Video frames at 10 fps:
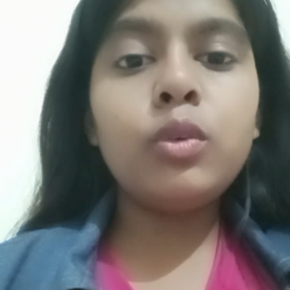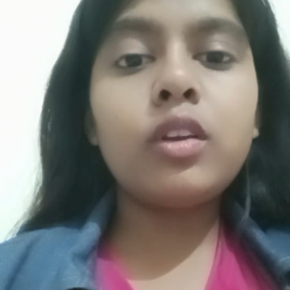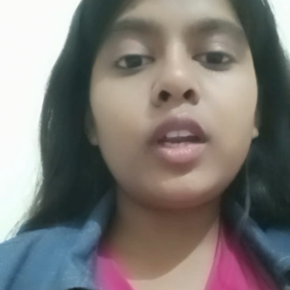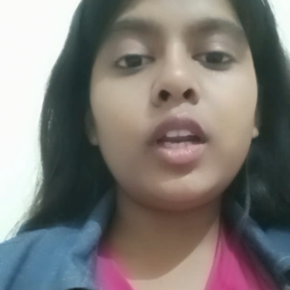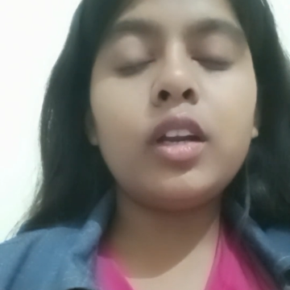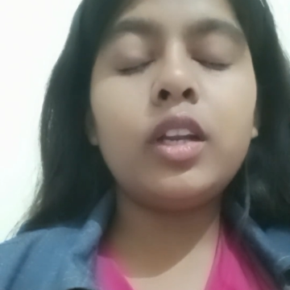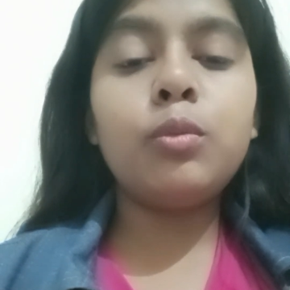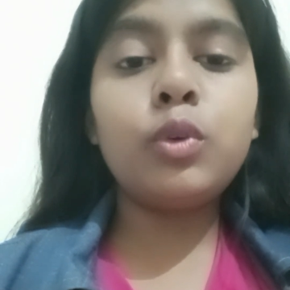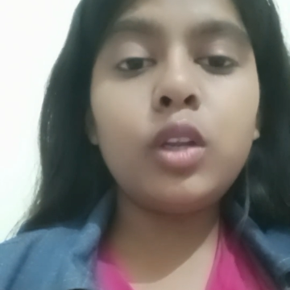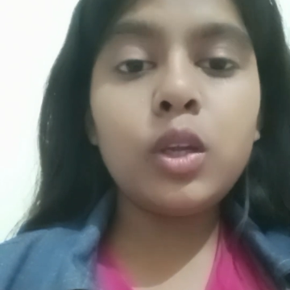The
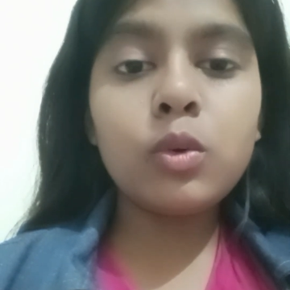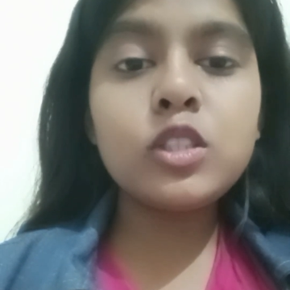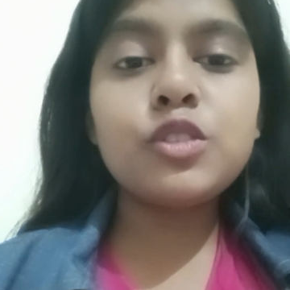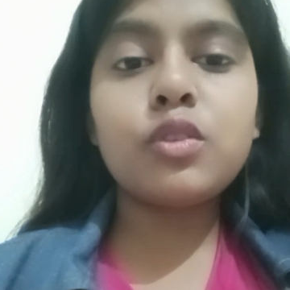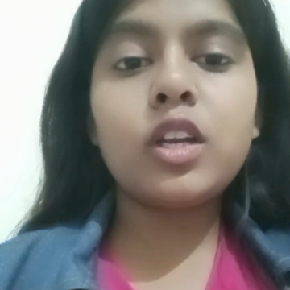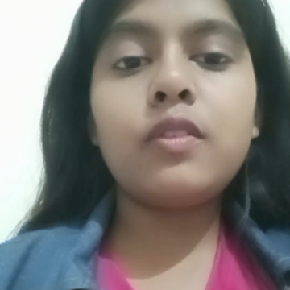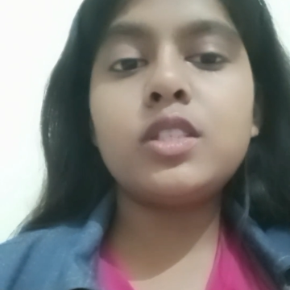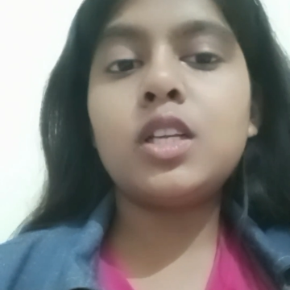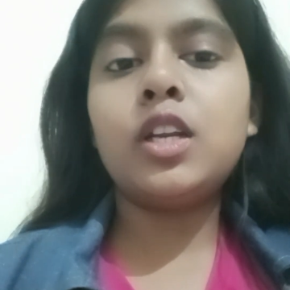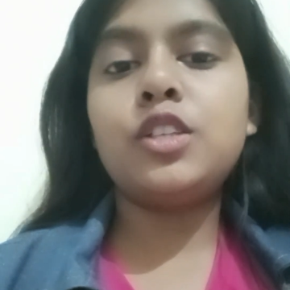WTO's
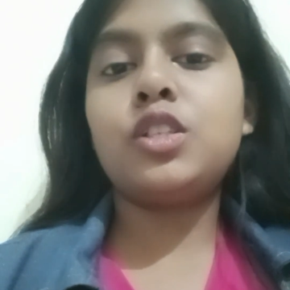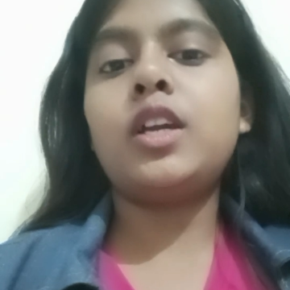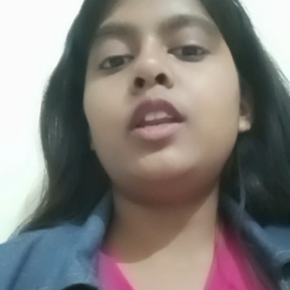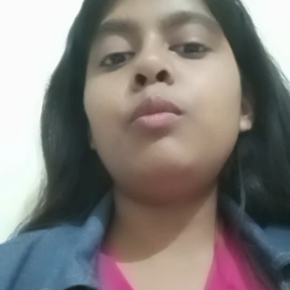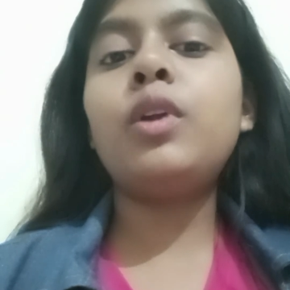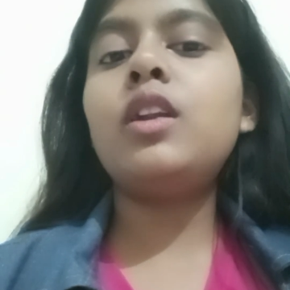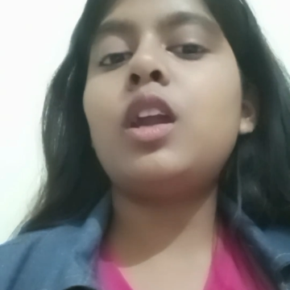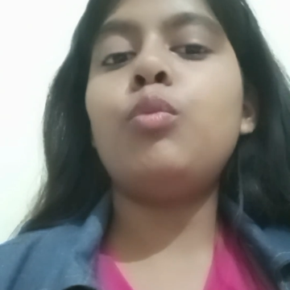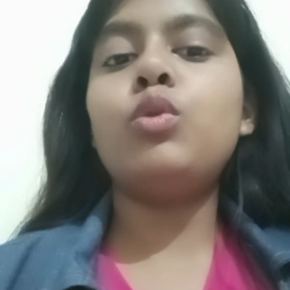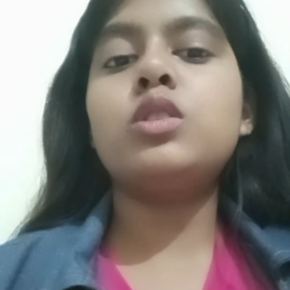trade facilitation
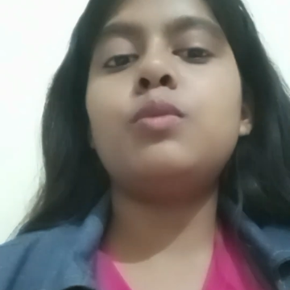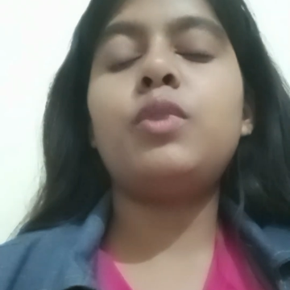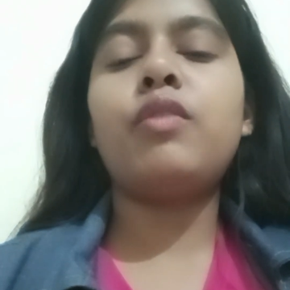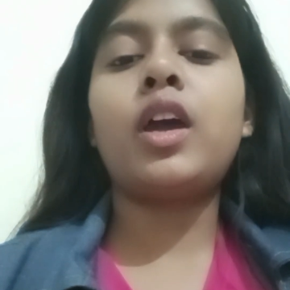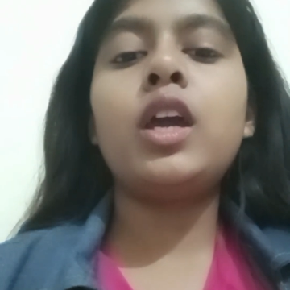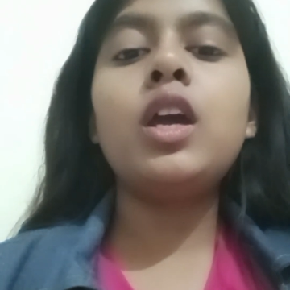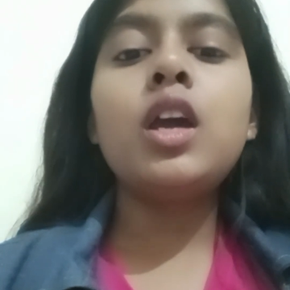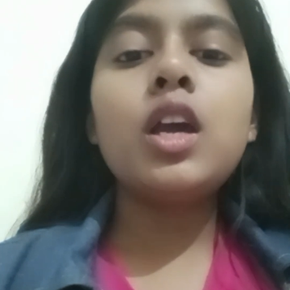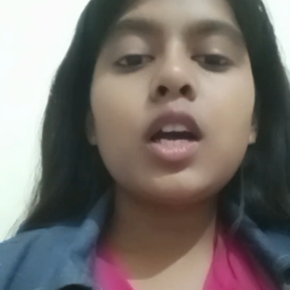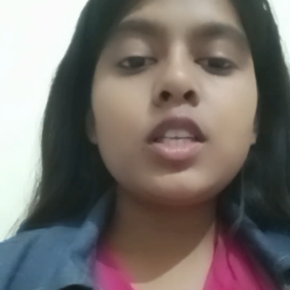agreement aimed to
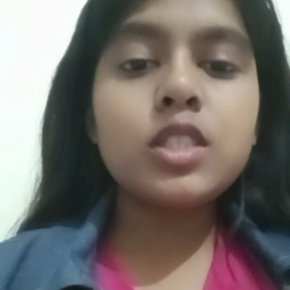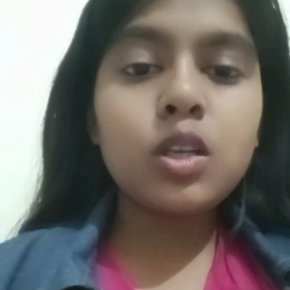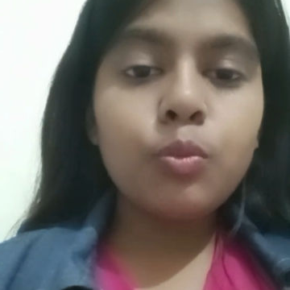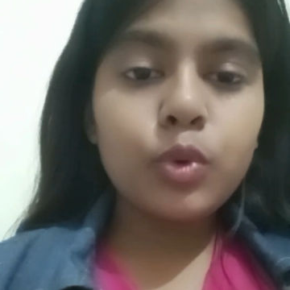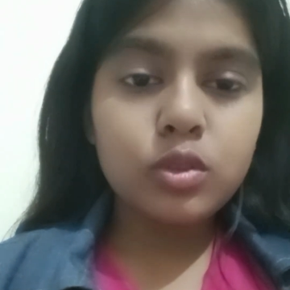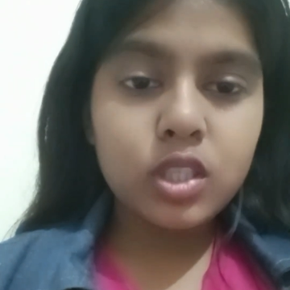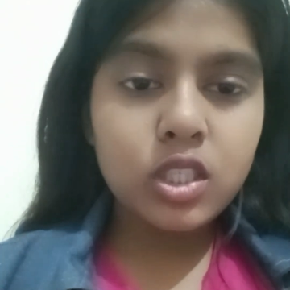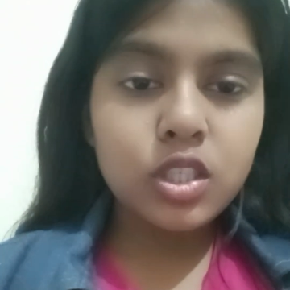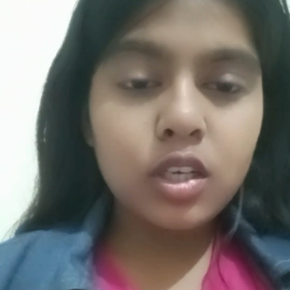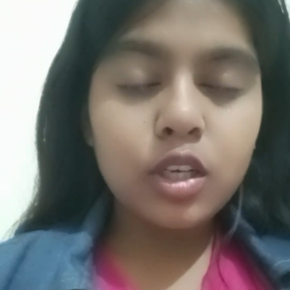simplify custom
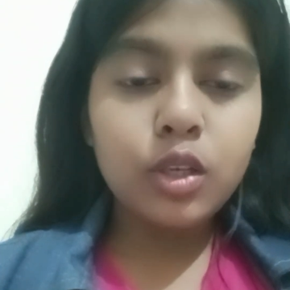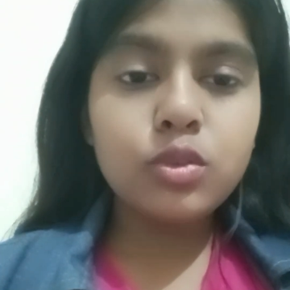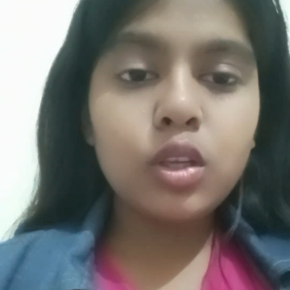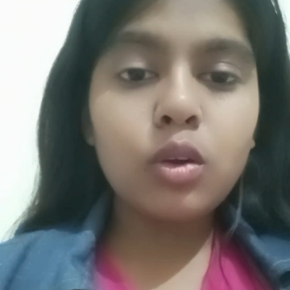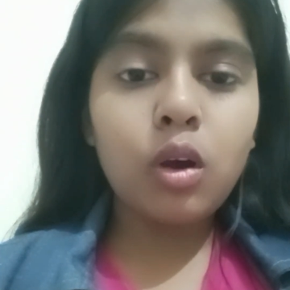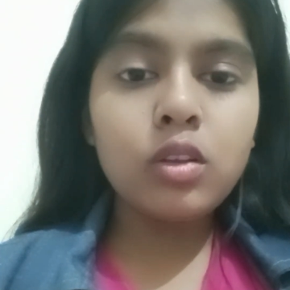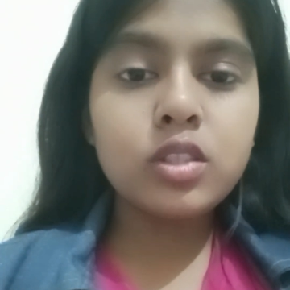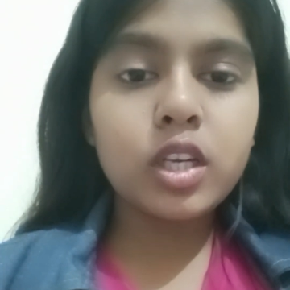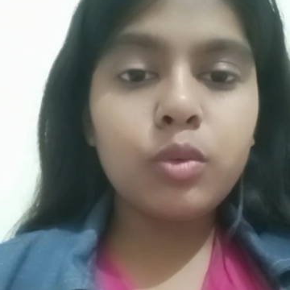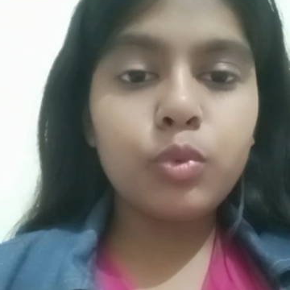procedure, reducing
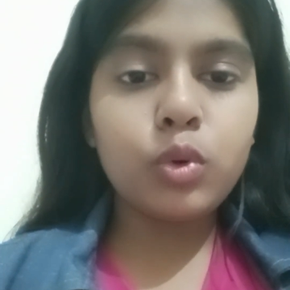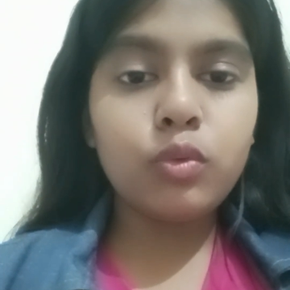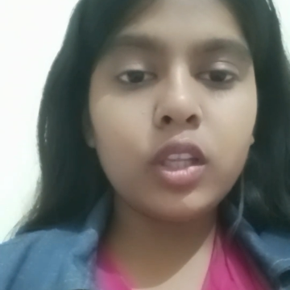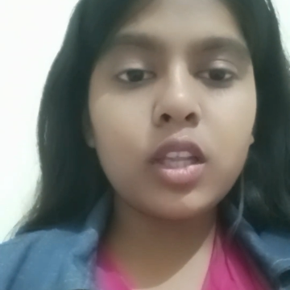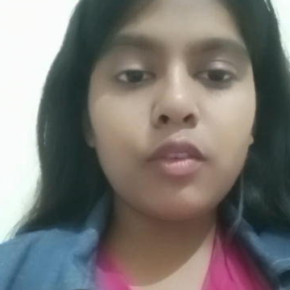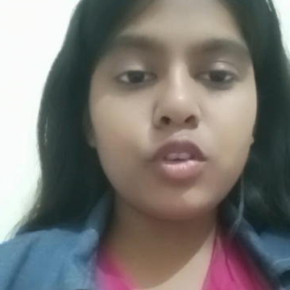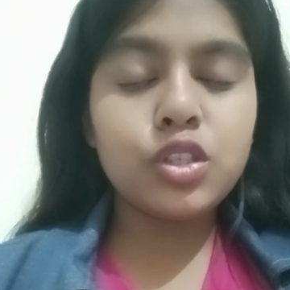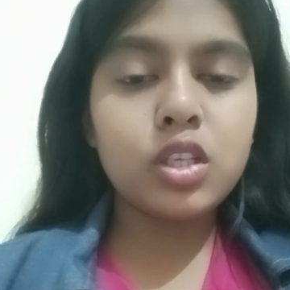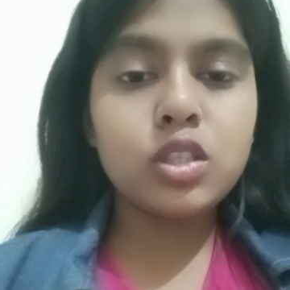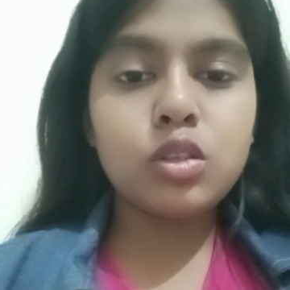cost and improving
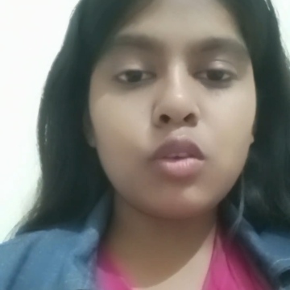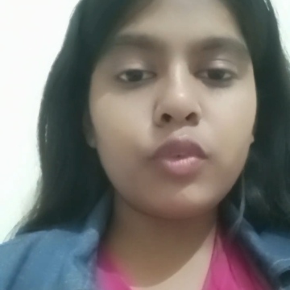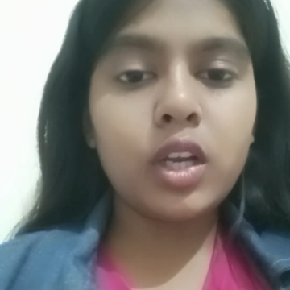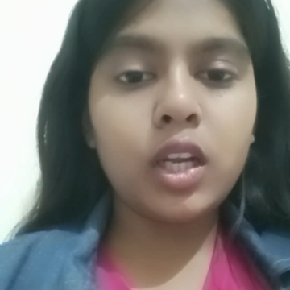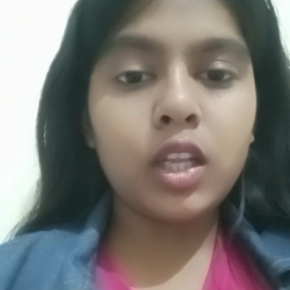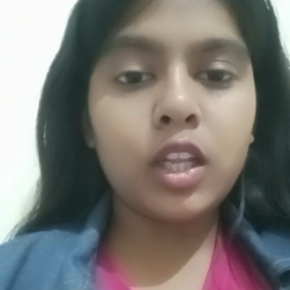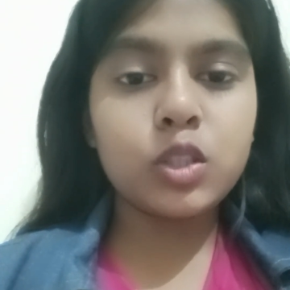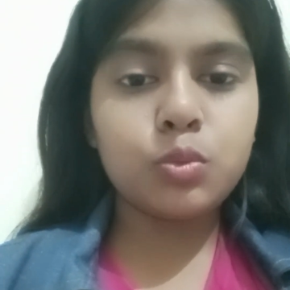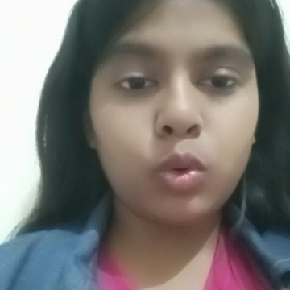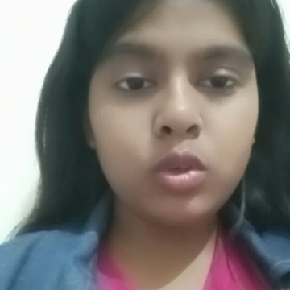the efficiency of
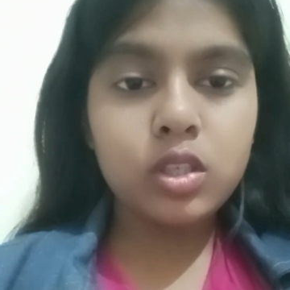Indian